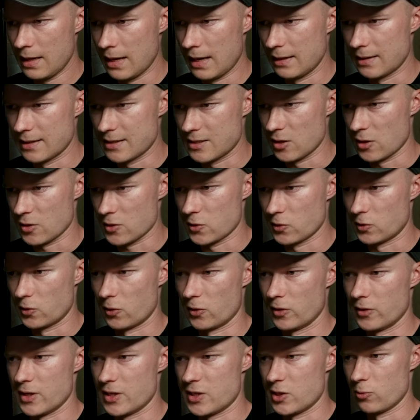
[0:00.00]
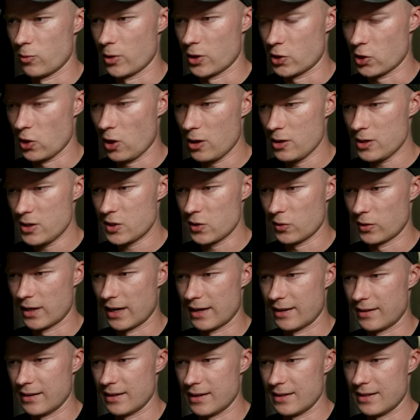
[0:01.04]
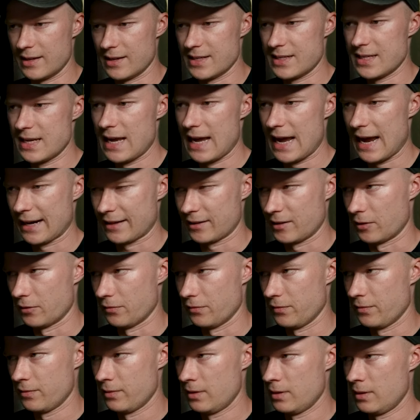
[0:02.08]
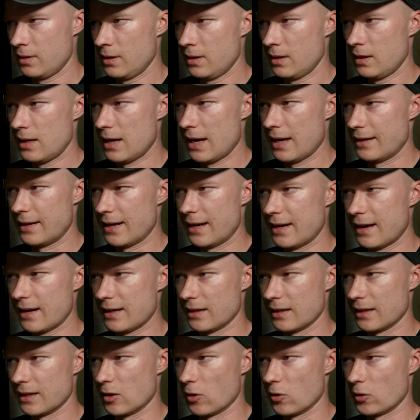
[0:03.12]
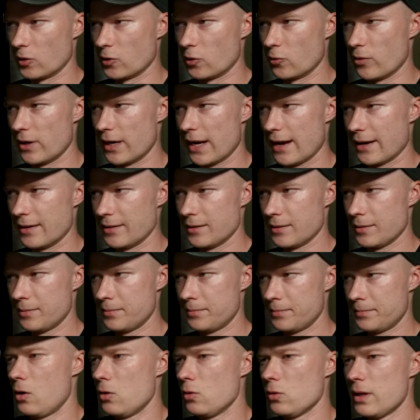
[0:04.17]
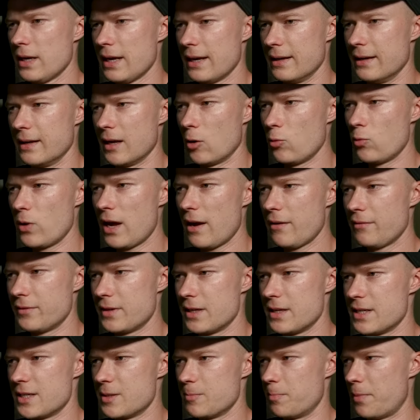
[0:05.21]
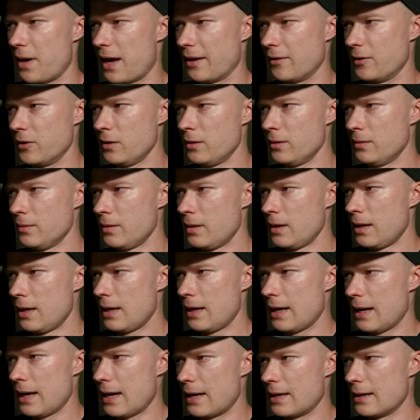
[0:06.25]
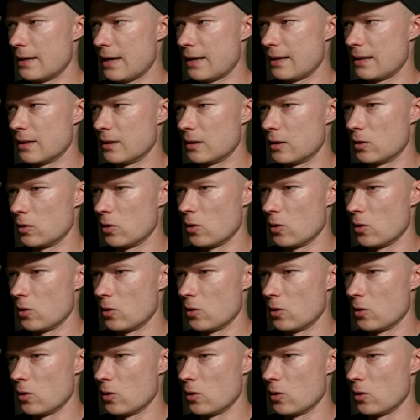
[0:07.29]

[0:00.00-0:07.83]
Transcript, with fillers: And let's also turn the switch on so that it is active. And then I click on create. Okay, now we have this banner and I can